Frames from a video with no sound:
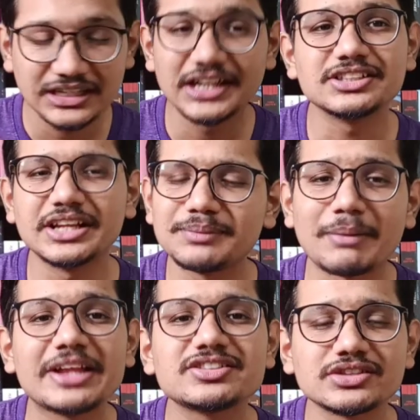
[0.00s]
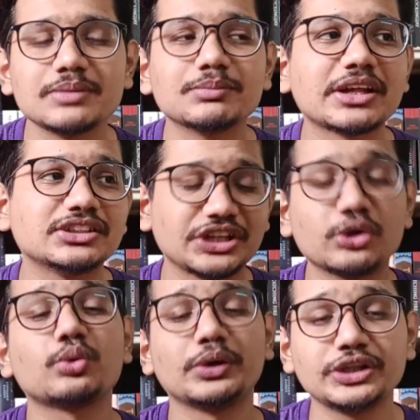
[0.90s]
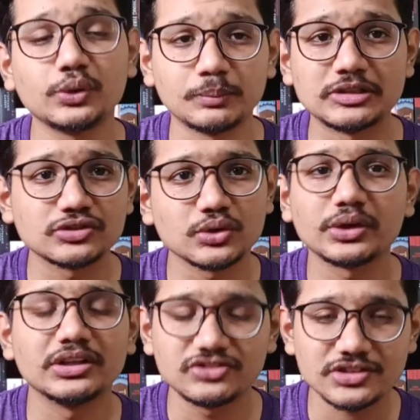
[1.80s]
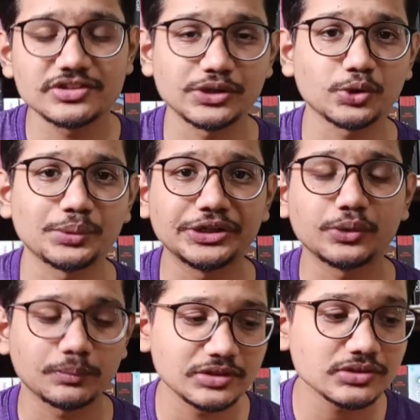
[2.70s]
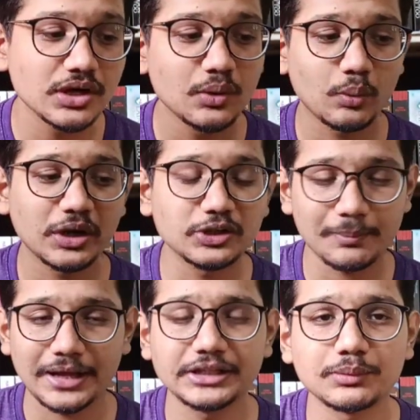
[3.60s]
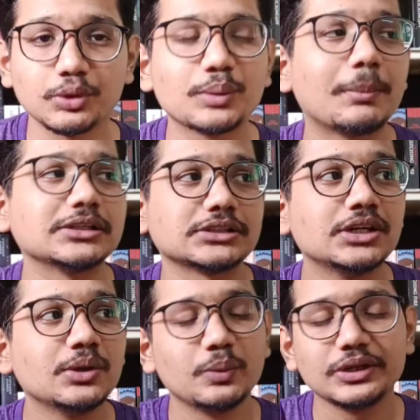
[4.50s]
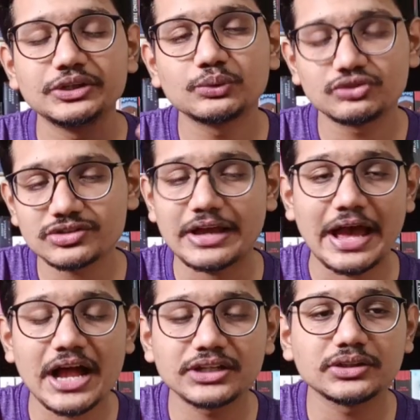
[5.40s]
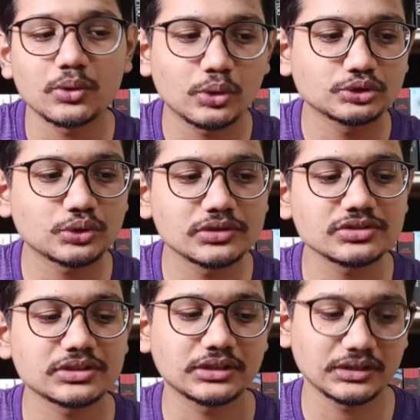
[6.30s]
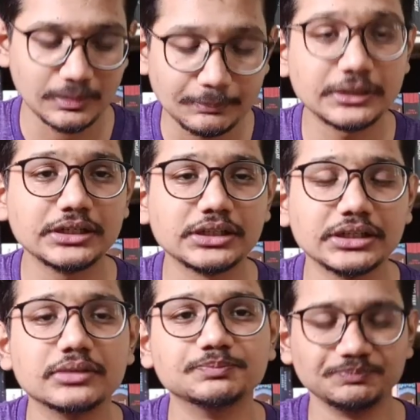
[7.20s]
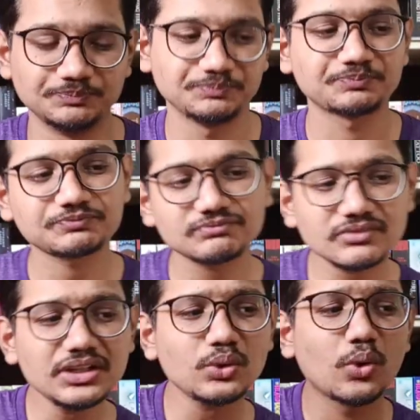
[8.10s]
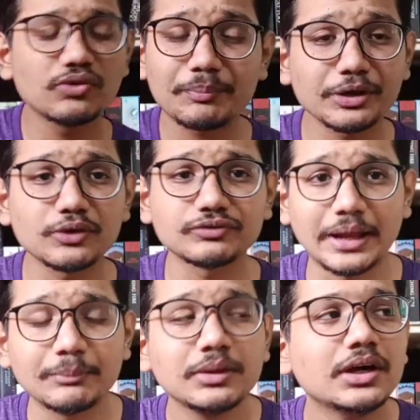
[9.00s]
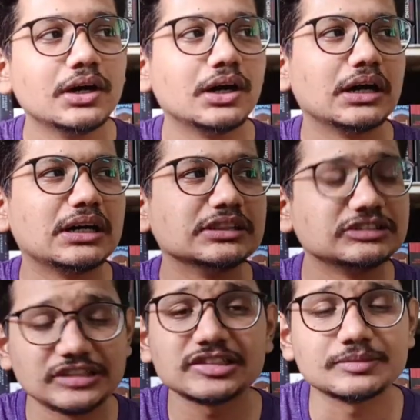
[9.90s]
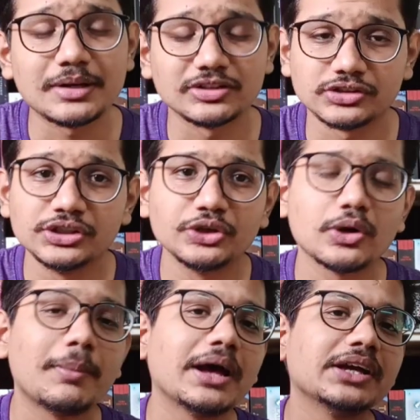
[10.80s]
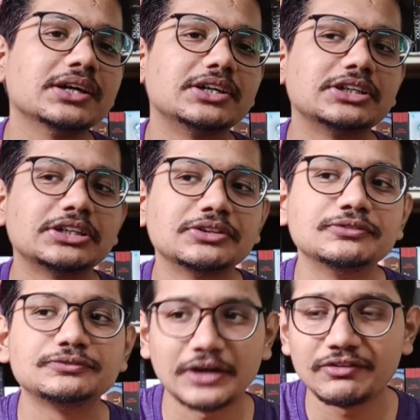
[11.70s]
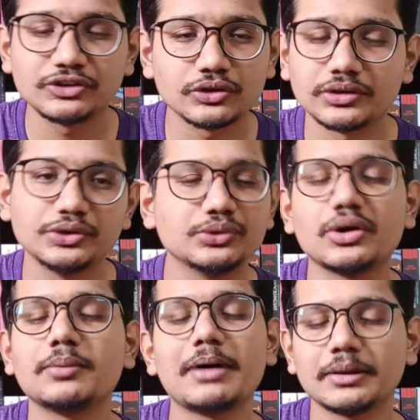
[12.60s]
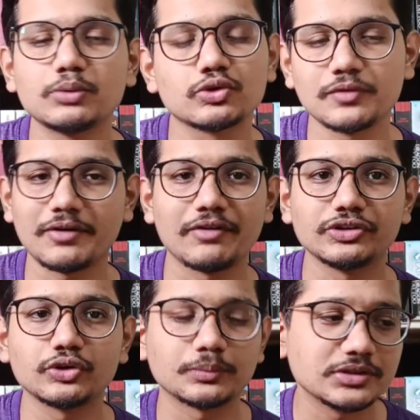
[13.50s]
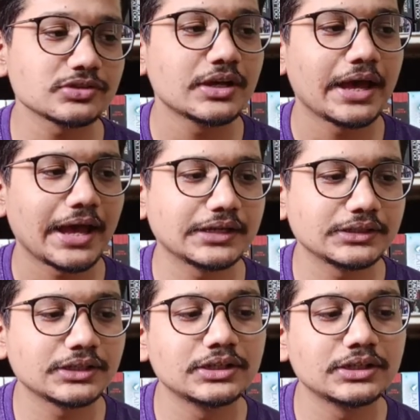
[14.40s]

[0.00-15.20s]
it, it might seem like ten or twenty rupees, okay, just ten or twenty rupees while you're buying the book. But when you just add on to this completely over a period of time, uh, just imagine you're buying uh, five hundred you're buying books for five hundred rupees, and